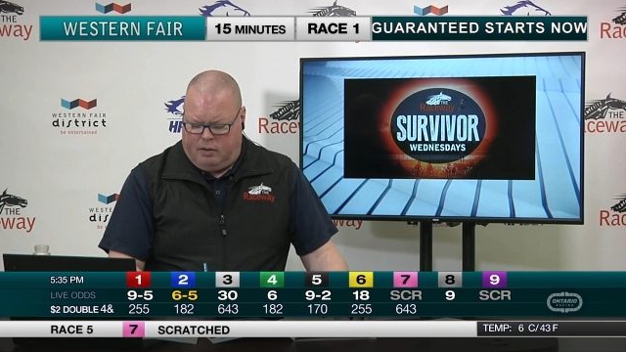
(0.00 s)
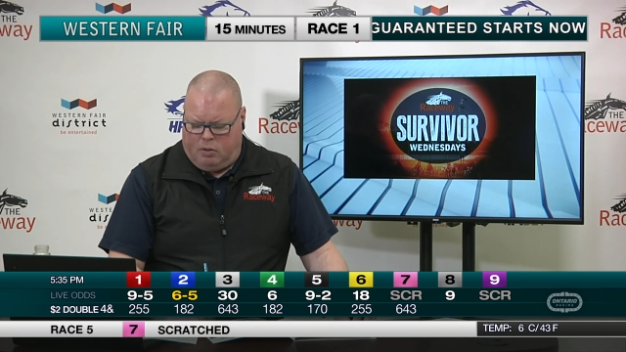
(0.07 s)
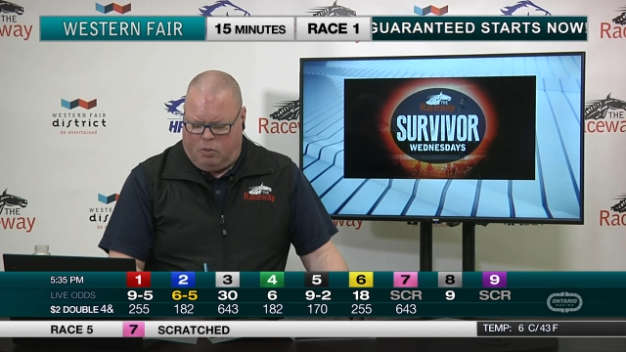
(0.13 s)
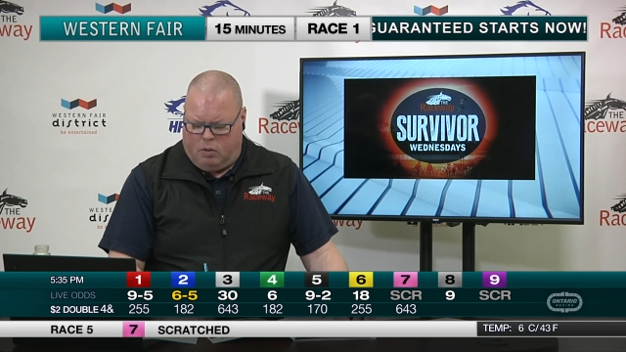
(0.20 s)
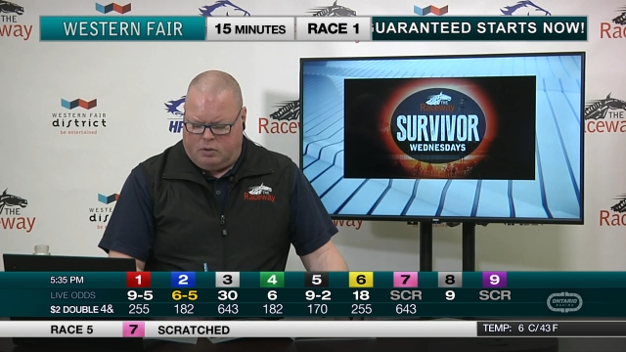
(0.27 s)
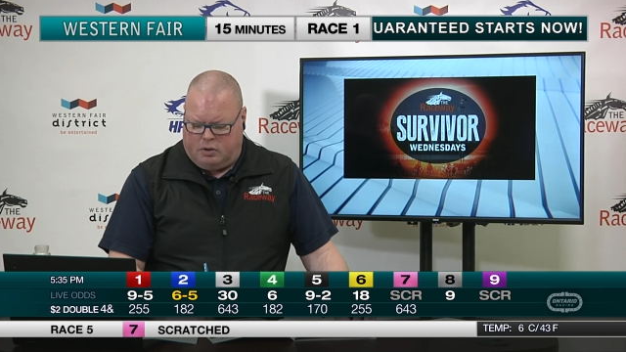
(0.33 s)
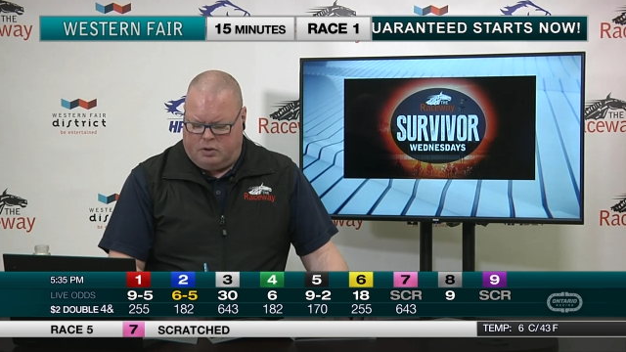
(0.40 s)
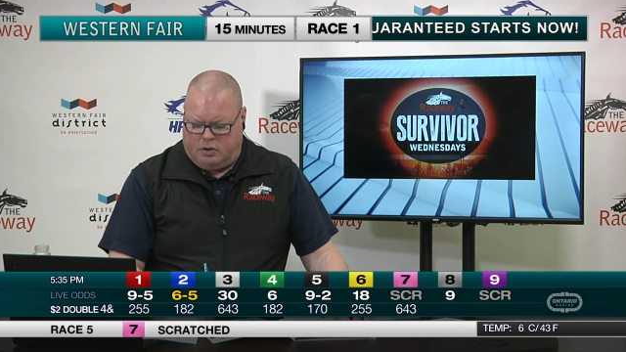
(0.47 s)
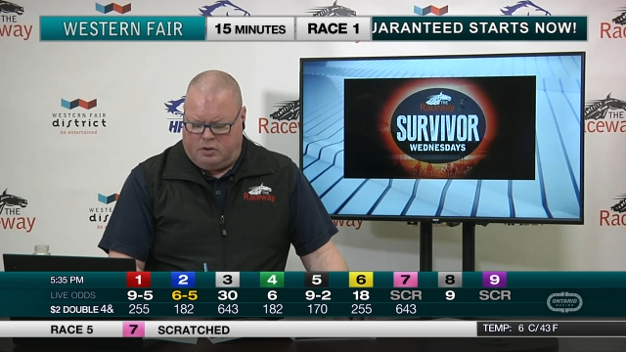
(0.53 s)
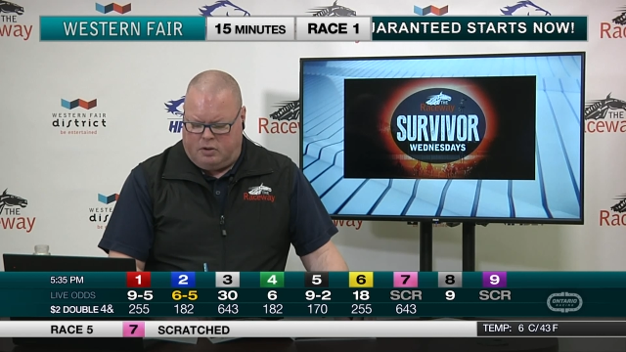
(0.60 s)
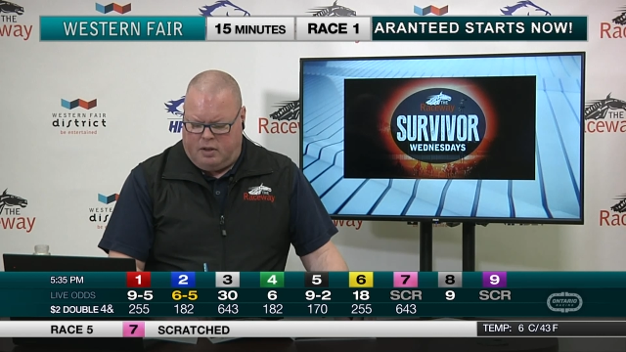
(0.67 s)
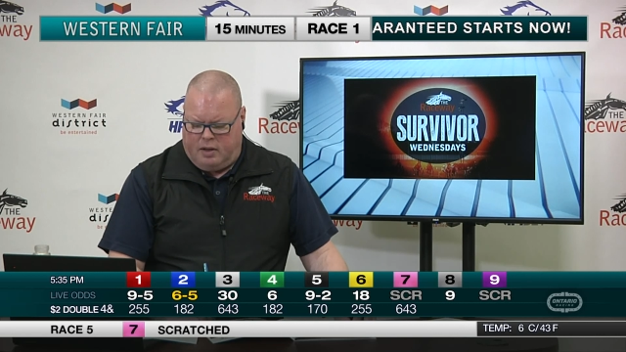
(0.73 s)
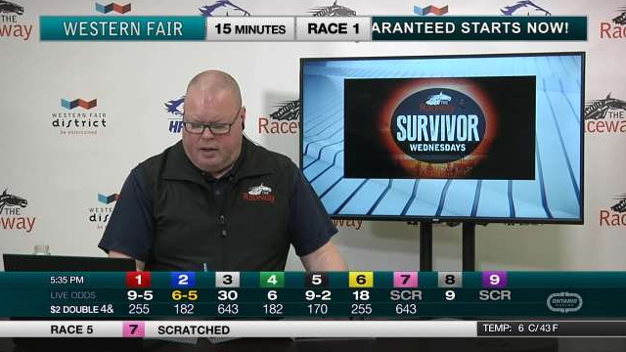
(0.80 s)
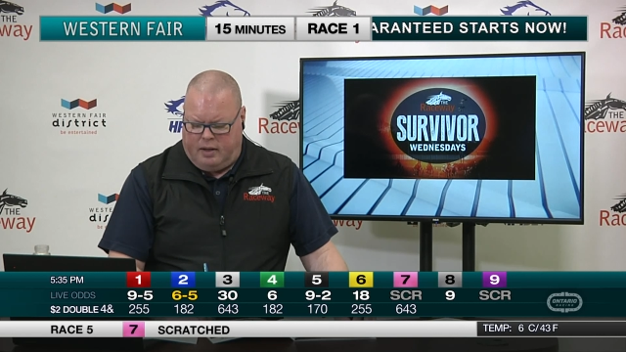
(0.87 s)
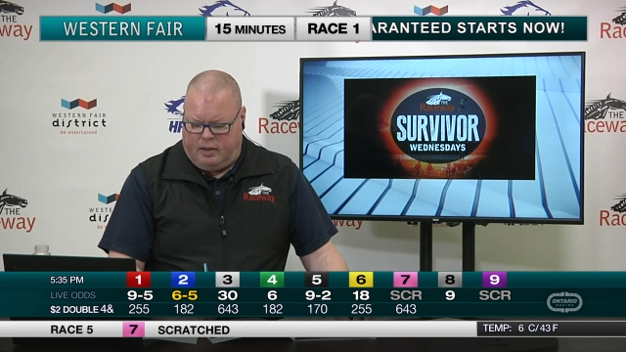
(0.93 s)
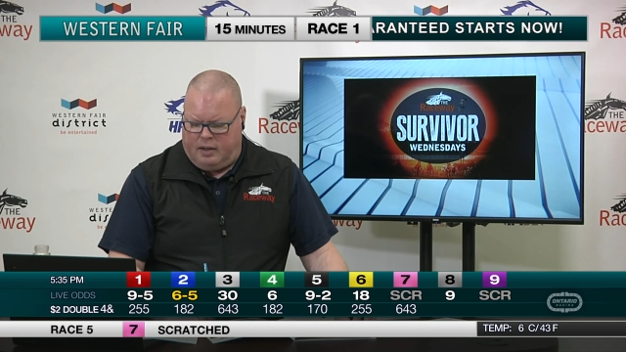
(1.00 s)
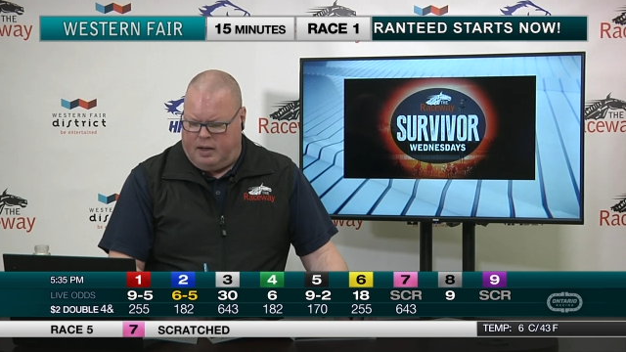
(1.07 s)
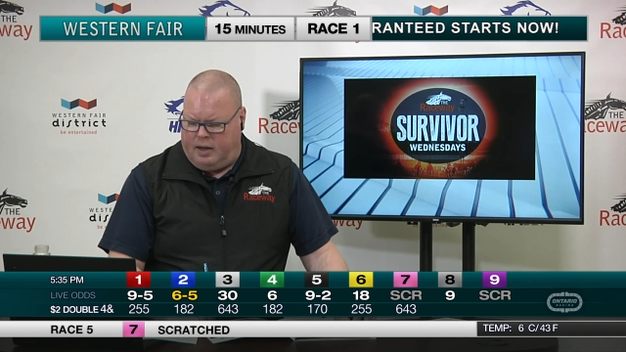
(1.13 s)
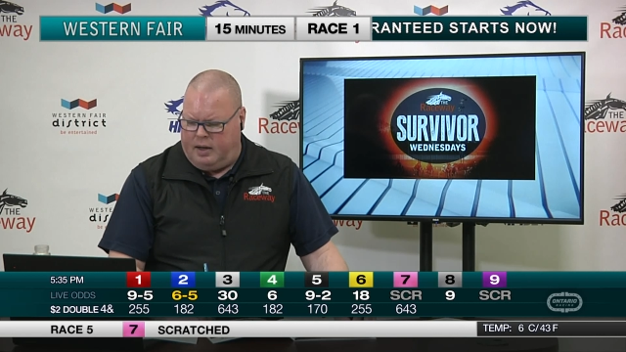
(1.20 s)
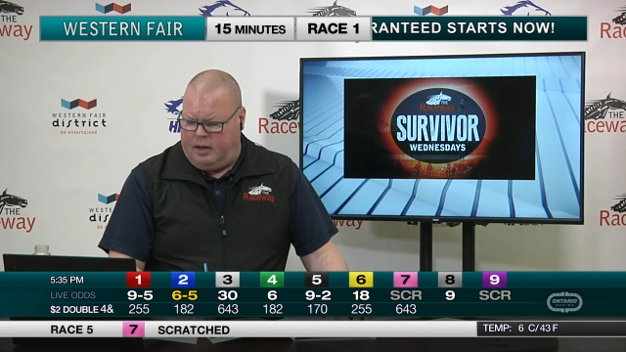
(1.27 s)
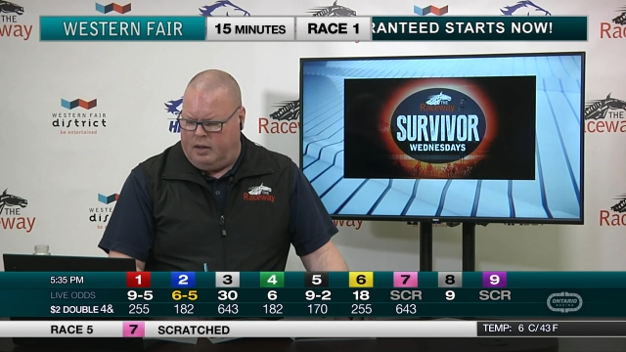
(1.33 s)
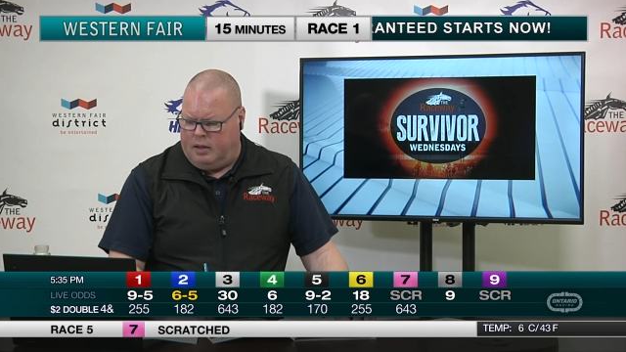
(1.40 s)
horses tonight
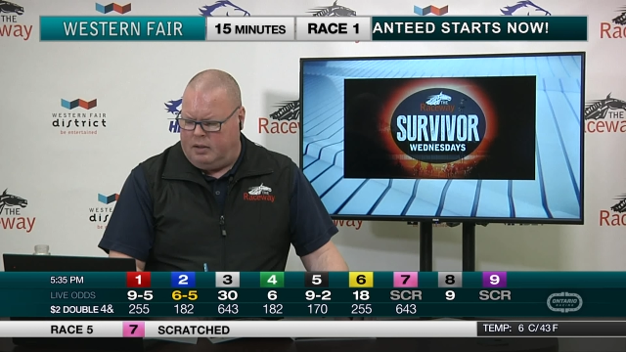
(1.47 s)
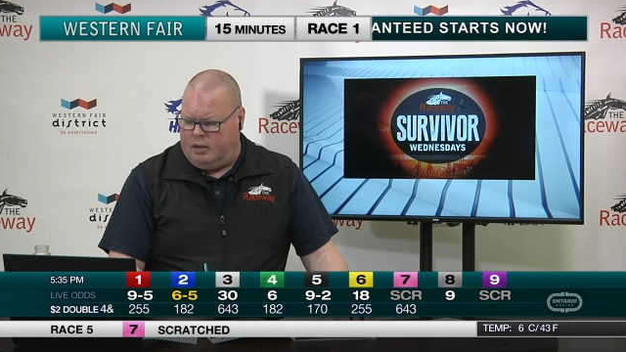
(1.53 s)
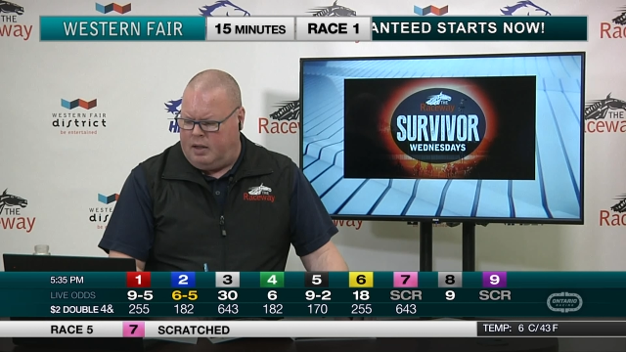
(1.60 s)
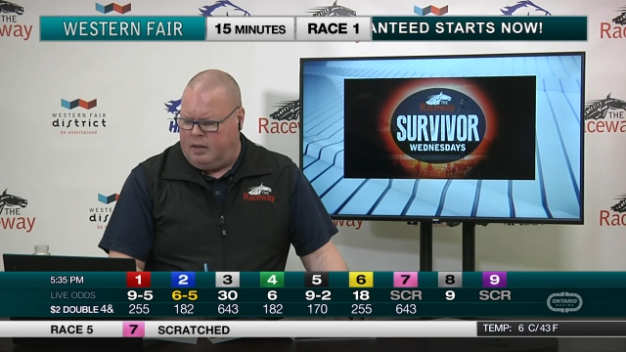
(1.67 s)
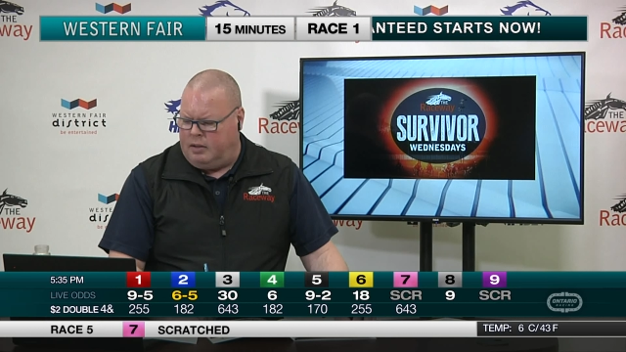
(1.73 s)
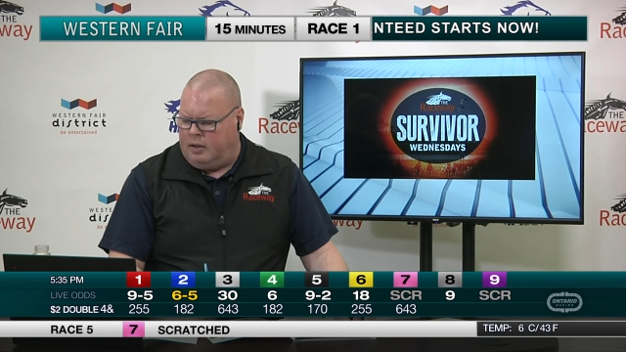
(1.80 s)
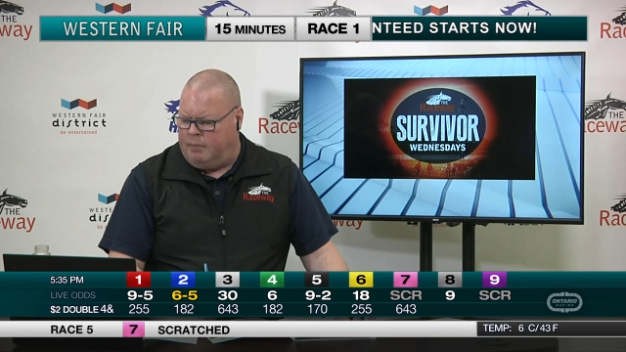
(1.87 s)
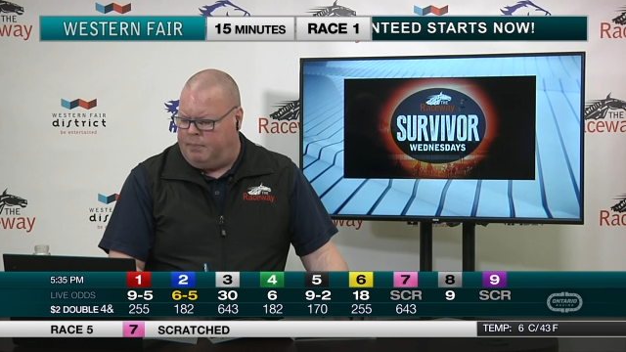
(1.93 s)
in London.